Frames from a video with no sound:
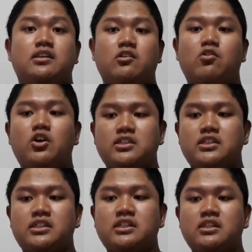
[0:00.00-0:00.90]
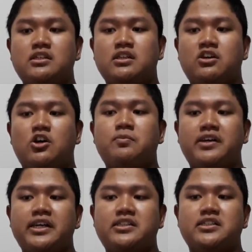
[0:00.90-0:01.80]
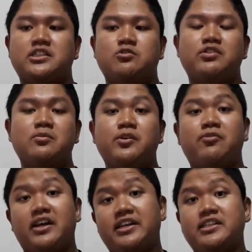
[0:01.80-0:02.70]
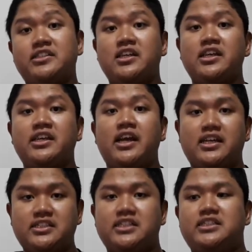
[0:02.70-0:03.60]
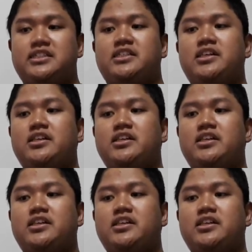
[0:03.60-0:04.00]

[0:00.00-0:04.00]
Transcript: the water operators will be financially assisted.